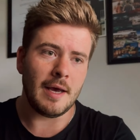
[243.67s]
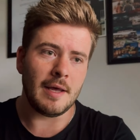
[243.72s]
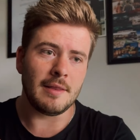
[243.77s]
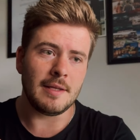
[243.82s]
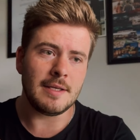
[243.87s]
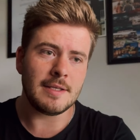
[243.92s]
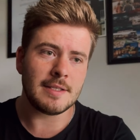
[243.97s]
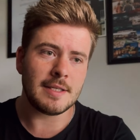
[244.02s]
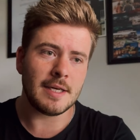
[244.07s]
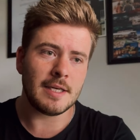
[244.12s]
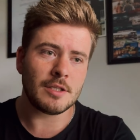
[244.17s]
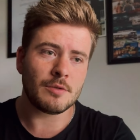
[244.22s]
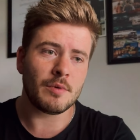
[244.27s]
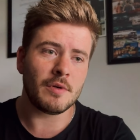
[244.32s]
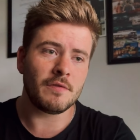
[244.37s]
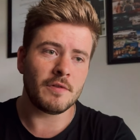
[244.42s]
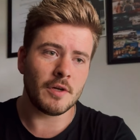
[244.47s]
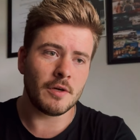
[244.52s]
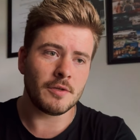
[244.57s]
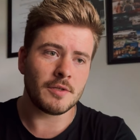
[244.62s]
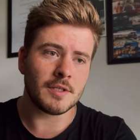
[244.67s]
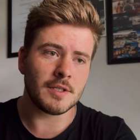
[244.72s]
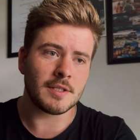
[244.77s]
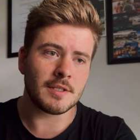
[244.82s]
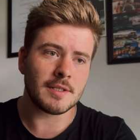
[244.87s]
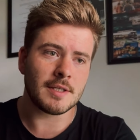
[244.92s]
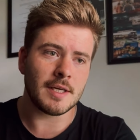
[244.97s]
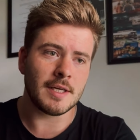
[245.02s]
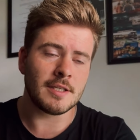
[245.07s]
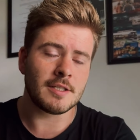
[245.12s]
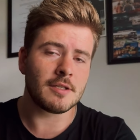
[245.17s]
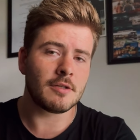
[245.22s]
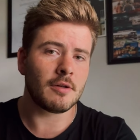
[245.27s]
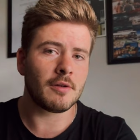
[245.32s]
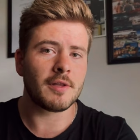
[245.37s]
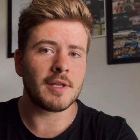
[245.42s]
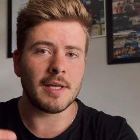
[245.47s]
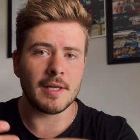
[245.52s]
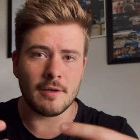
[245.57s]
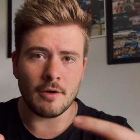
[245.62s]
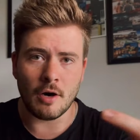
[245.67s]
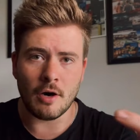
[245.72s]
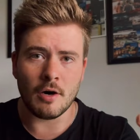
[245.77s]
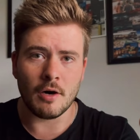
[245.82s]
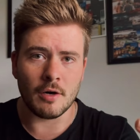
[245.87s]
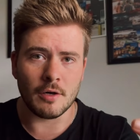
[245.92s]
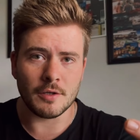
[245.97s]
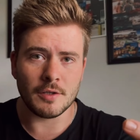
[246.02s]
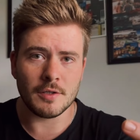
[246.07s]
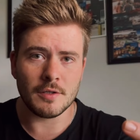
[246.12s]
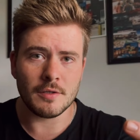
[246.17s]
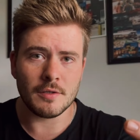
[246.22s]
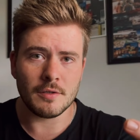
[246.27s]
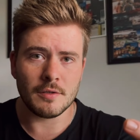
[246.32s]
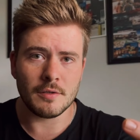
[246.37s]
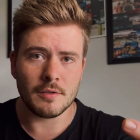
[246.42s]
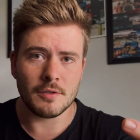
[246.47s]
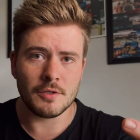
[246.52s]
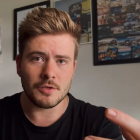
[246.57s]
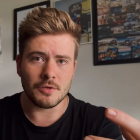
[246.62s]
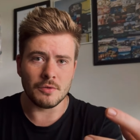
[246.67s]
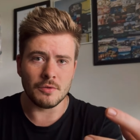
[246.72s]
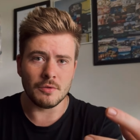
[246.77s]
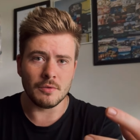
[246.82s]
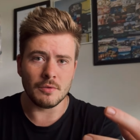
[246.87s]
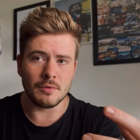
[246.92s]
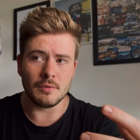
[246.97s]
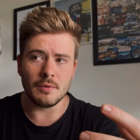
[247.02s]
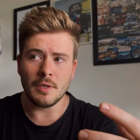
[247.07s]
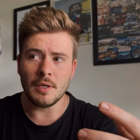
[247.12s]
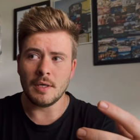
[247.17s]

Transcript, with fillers: And these days, we've noticed it's not that hard to